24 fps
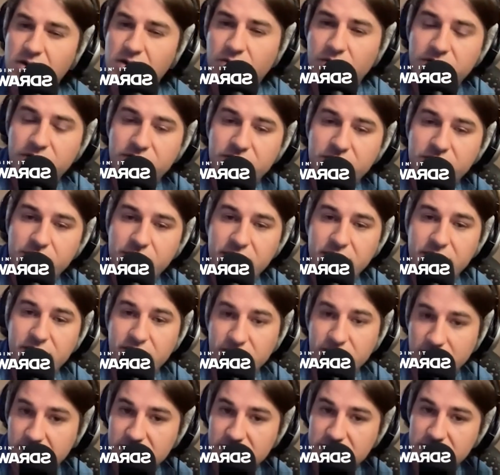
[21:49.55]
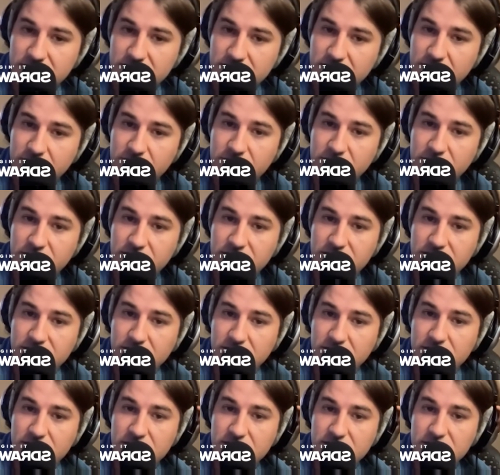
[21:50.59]
one of the main hooks in one of the
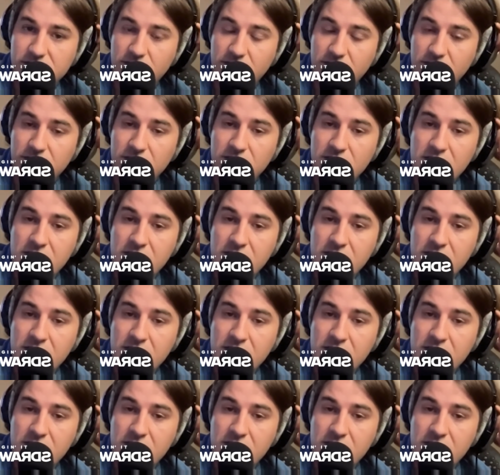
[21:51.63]
songs as well.